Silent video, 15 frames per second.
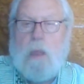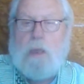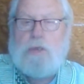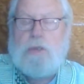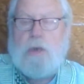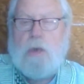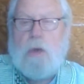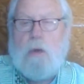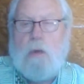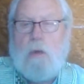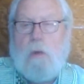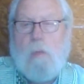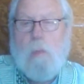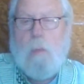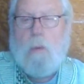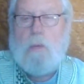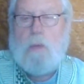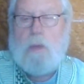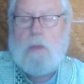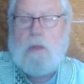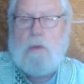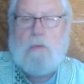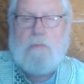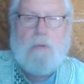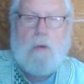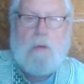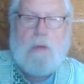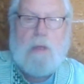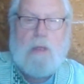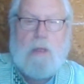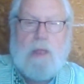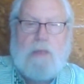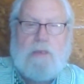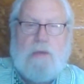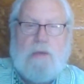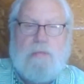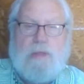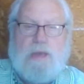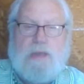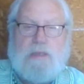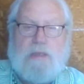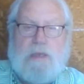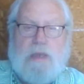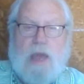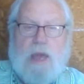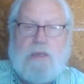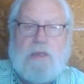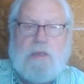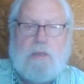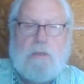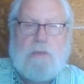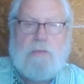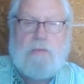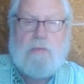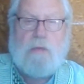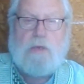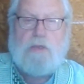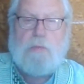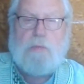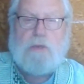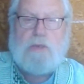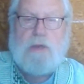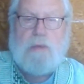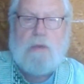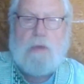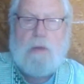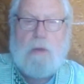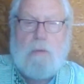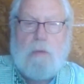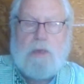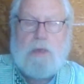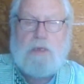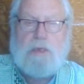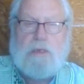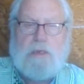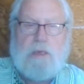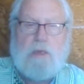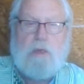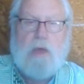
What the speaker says: So when you're invoking each of these Eshus for a specific Orishas,